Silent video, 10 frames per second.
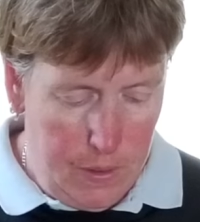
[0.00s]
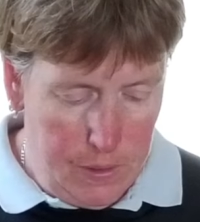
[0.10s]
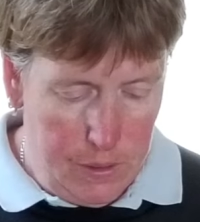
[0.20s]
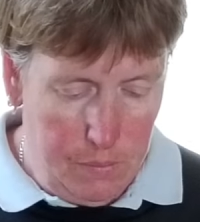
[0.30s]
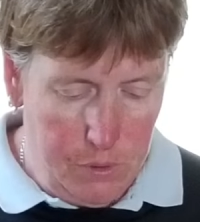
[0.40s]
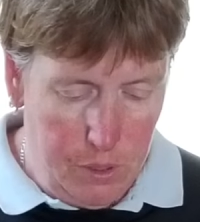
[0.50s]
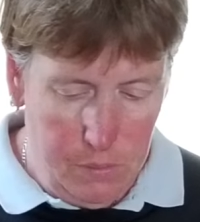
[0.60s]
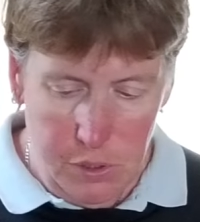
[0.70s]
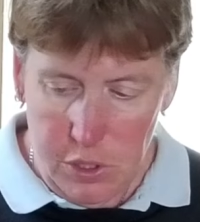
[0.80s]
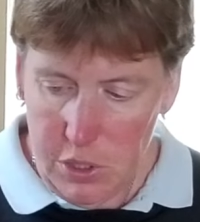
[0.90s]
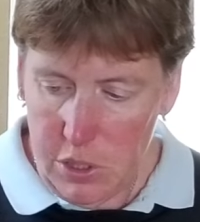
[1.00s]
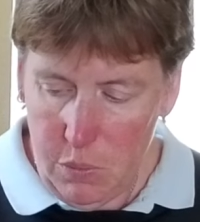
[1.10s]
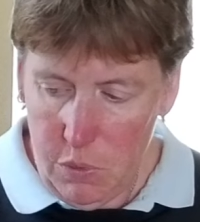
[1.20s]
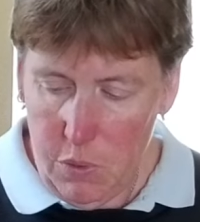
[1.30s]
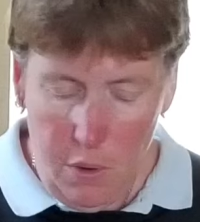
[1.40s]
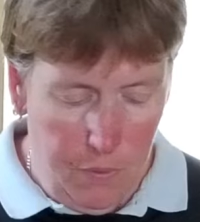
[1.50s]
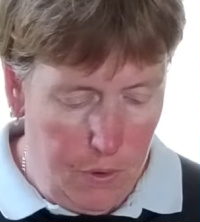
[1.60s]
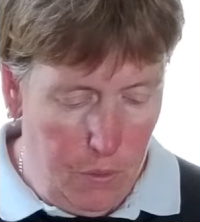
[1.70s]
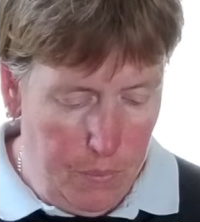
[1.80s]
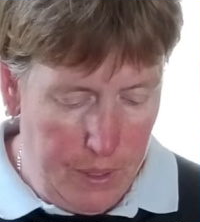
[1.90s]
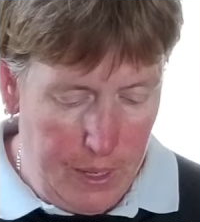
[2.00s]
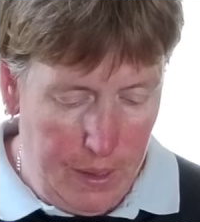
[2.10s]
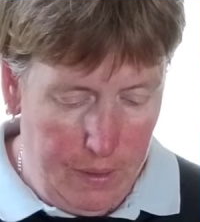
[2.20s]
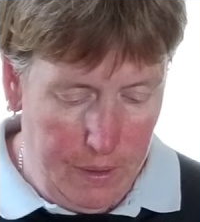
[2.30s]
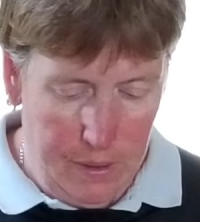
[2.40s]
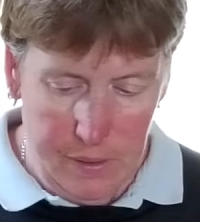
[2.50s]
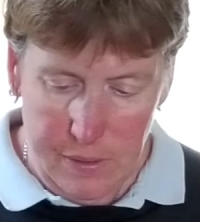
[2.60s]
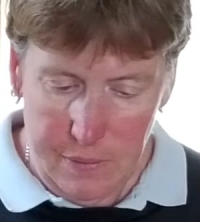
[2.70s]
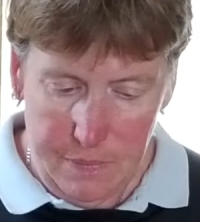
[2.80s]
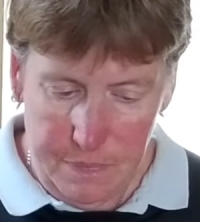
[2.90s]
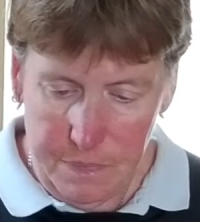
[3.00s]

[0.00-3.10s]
And sometimes you just don't want to overcomplicate things.